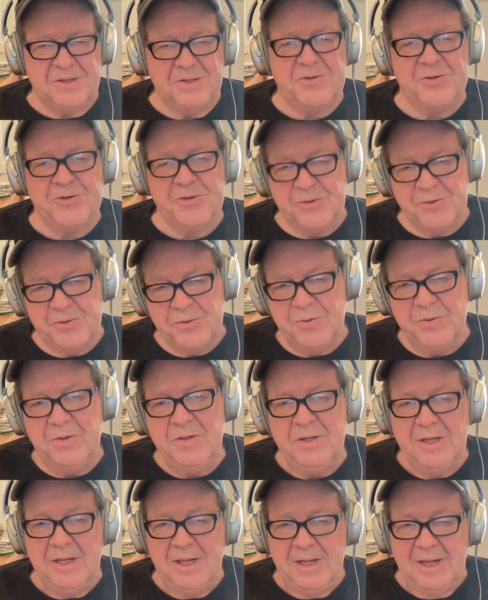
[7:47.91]
true
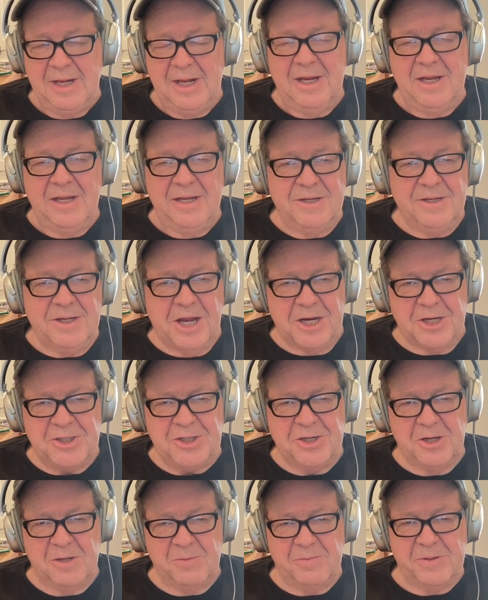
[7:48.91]

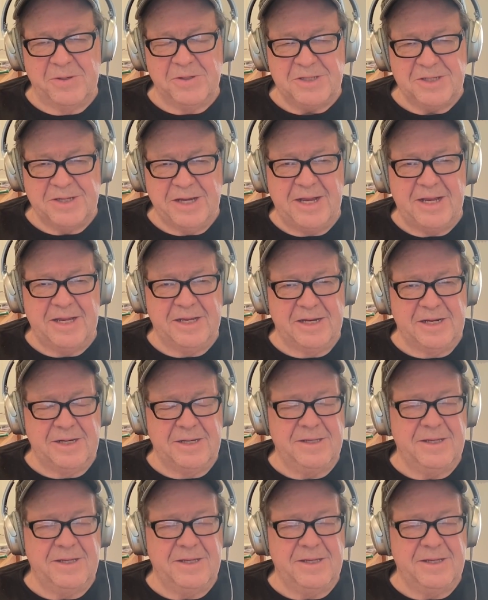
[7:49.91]
national personality.